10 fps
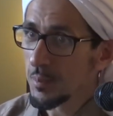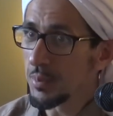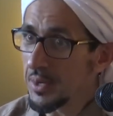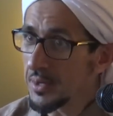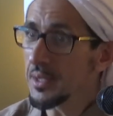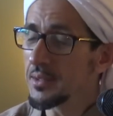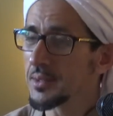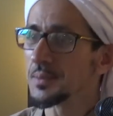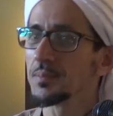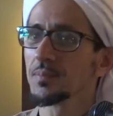
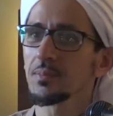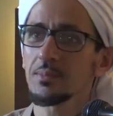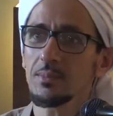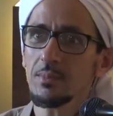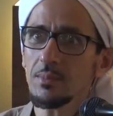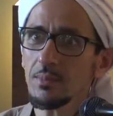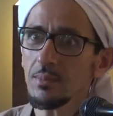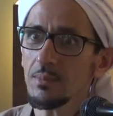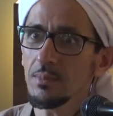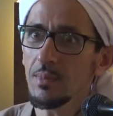Parade.
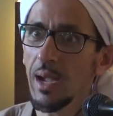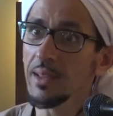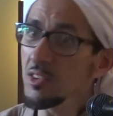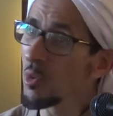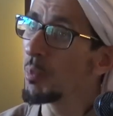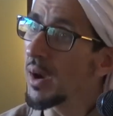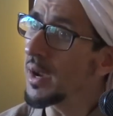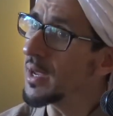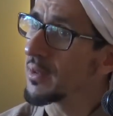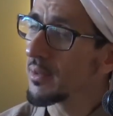It is a
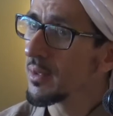parade.